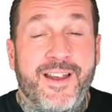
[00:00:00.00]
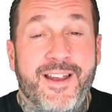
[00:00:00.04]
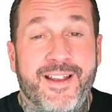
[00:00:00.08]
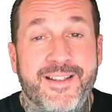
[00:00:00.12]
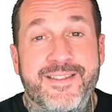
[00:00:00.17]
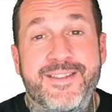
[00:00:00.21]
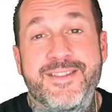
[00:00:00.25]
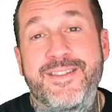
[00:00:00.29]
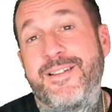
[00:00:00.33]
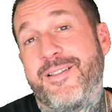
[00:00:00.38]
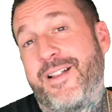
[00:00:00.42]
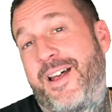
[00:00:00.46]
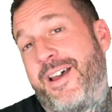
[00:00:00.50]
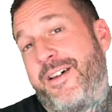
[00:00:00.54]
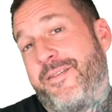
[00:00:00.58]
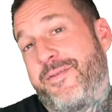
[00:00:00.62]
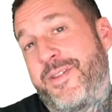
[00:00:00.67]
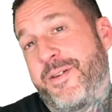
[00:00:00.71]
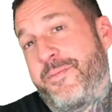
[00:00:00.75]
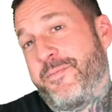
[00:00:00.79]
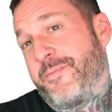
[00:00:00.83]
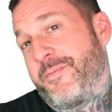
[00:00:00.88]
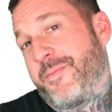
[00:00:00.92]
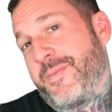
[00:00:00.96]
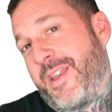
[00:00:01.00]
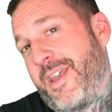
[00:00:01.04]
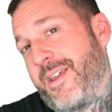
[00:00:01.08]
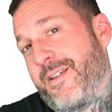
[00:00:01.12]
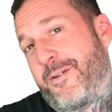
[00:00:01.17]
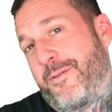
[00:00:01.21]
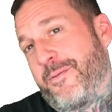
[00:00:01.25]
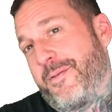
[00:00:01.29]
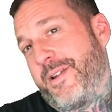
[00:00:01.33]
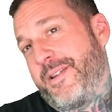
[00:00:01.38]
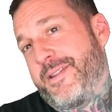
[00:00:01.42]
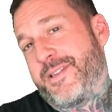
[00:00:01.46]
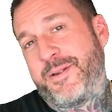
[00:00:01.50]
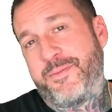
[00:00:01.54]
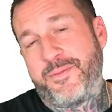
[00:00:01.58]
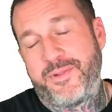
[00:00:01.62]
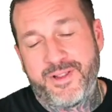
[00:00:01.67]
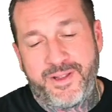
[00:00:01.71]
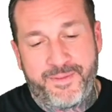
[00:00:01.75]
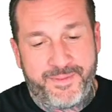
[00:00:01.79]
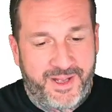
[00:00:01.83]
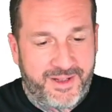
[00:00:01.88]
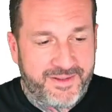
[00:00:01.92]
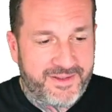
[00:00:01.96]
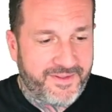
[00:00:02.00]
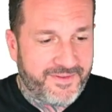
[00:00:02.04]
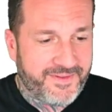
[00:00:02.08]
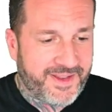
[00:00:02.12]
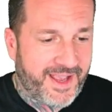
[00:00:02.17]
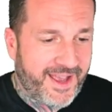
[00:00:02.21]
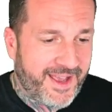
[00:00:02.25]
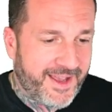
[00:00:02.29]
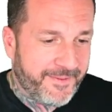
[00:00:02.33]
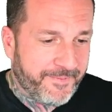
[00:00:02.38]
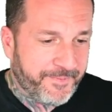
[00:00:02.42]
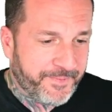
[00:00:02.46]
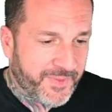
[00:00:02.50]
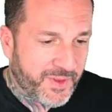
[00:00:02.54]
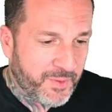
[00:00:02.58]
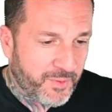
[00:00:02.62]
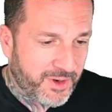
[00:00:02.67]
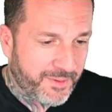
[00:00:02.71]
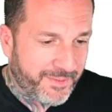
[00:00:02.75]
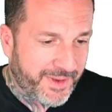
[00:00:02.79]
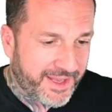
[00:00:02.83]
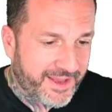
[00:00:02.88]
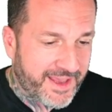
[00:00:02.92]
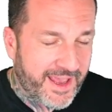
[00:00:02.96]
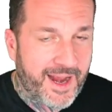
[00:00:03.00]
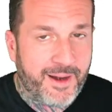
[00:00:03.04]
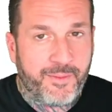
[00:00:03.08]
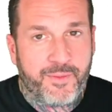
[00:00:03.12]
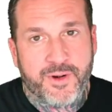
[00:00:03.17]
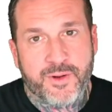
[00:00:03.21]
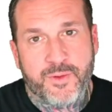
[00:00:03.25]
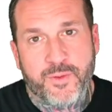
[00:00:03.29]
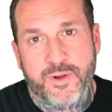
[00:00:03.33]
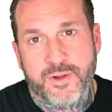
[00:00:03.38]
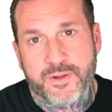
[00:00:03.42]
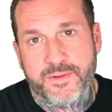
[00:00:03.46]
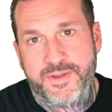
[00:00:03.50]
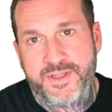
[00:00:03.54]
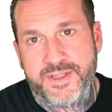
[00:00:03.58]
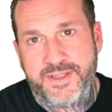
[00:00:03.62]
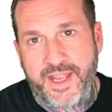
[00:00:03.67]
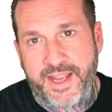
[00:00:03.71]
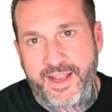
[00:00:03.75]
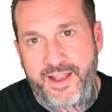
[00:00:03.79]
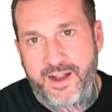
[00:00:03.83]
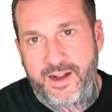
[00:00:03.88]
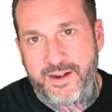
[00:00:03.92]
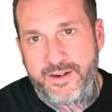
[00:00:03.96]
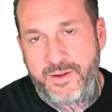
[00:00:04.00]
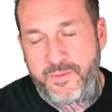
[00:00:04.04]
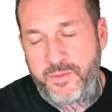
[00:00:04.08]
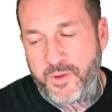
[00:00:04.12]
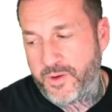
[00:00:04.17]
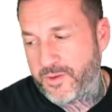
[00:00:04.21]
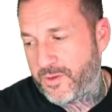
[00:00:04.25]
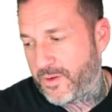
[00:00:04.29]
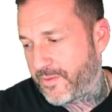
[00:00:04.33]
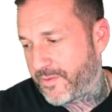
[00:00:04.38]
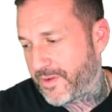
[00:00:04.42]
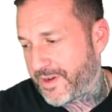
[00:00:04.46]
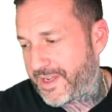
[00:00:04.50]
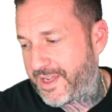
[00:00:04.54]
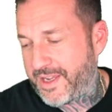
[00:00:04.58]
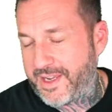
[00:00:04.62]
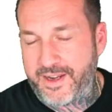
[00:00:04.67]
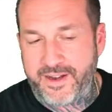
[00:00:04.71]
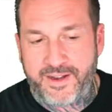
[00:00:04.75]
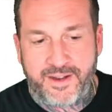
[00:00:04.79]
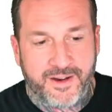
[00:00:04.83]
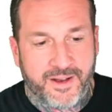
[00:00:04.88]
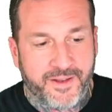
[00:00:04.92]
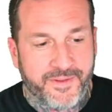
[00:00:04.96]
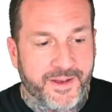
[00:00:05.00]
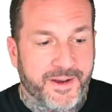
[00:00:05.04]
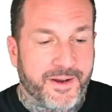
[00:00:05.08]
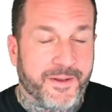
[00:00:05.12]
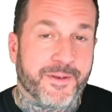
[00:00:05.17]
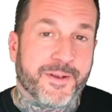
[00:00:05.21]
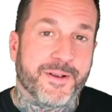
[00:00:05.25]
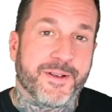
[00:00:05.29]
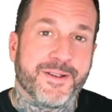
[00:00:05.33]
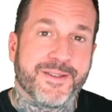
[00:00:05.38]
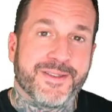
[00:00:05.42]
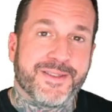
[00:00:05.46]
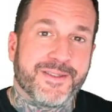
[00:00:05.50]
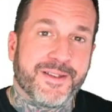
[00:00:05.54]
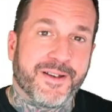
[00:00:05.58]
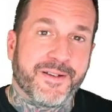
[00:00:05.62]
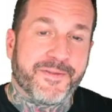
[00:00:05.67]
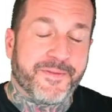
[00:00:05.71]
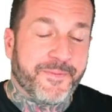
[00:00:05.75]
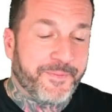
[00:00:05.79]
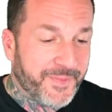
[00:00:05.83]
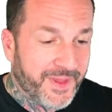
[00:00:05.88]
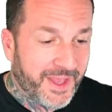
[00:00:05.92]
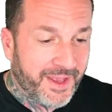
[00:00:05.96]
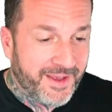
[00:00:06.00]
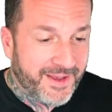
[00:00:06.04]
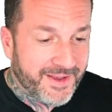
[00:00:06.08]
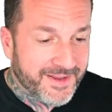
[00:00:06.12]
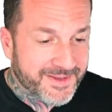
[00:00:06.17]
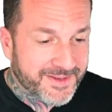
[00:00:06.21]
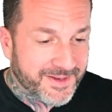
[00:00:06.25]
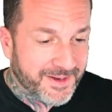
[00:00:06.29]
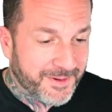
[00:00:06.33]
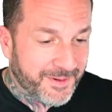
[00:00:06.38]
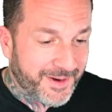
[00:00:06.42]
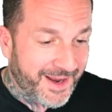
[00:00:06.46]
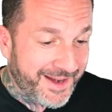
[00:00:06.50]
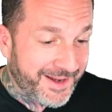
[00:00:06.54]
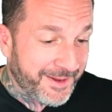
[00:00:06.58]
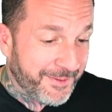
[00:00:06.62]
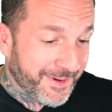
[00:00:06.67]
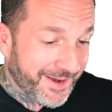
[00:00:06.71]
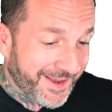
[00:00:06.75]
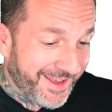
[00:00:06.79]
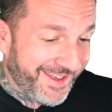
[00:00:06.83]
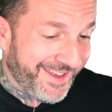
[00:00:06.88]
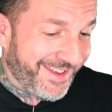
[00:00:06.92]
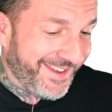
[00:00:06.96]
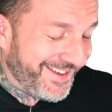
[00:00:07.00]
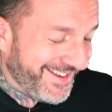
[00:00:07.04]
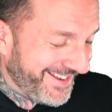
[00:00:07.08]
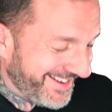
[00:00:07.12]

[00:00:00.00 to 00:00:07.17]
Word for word: and still have them take a reasonable amount of time where my camera will stay on and won't overheat and all that other good stuff. So anyway,